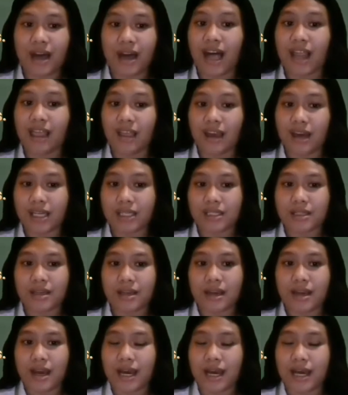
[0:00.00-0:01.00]
a lot
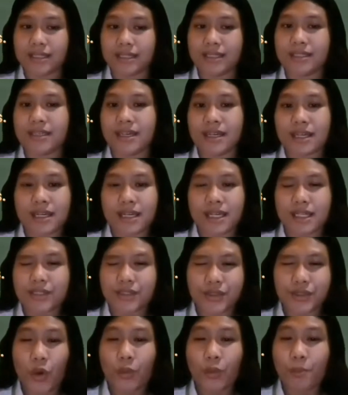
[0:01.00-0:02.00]
and in
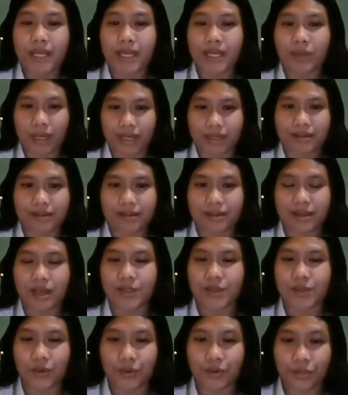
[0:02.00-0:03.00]
so many ways.
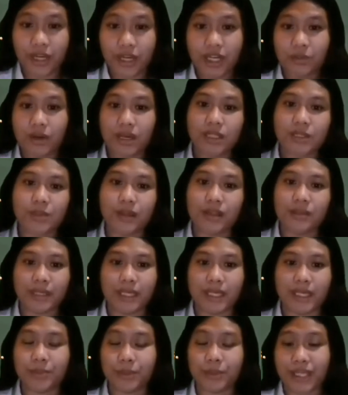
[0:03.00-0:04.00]
So third one will
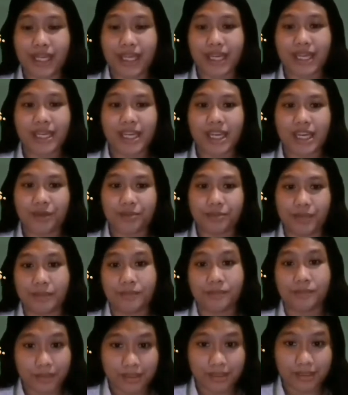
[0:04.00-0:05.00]
be bullying can be
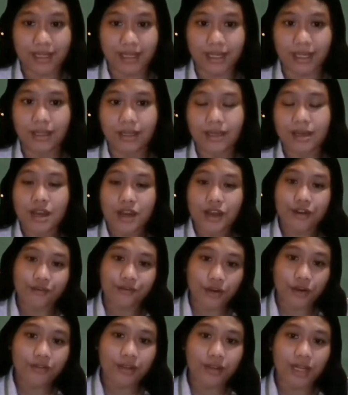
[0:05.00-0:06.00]
physical,
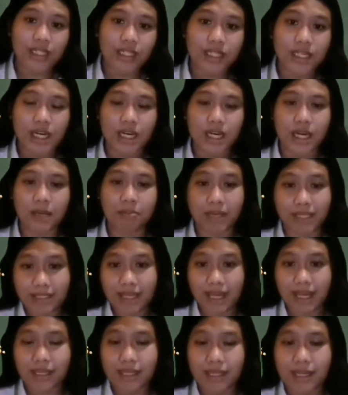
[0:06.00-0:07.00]
verbal,
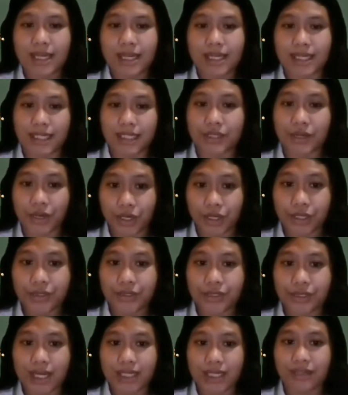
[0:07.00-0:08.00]
mental. It
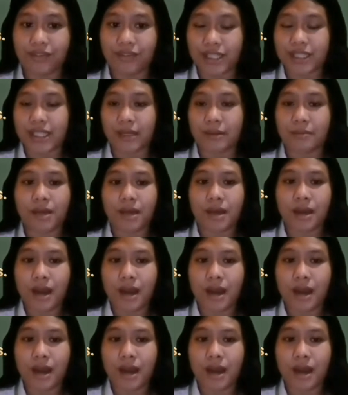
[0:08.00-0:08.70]
hurts the victim